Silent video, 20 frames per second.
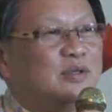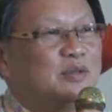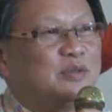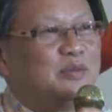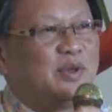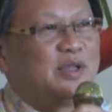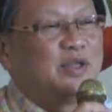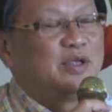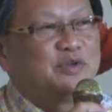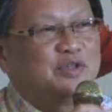
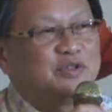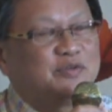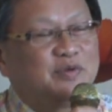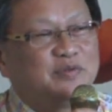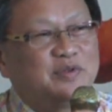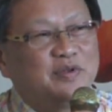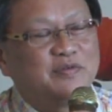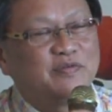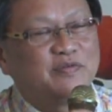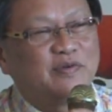when he reached
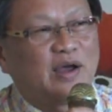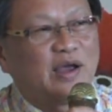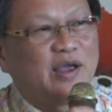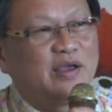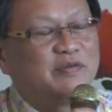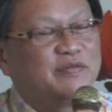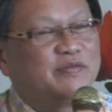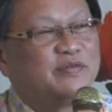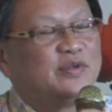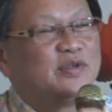
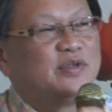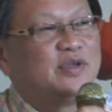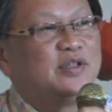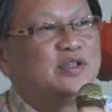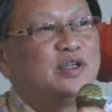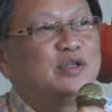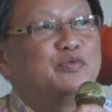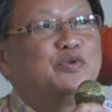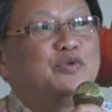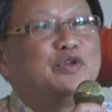55, he
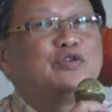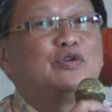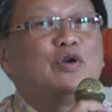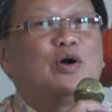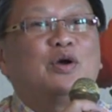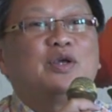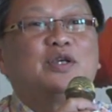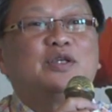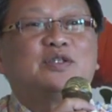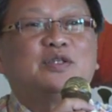didn't
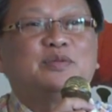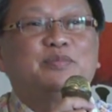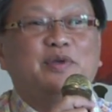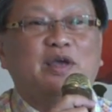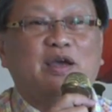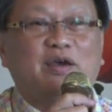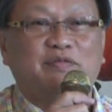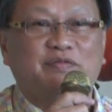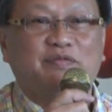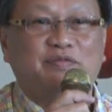withdraw his
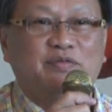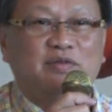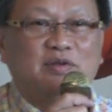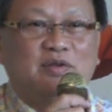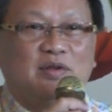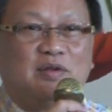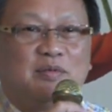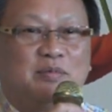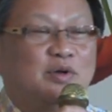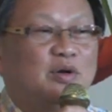CPF
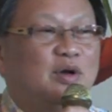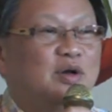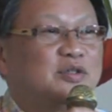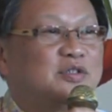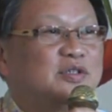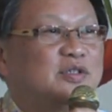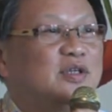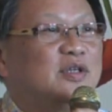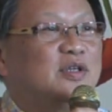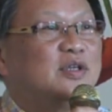
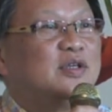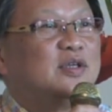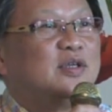because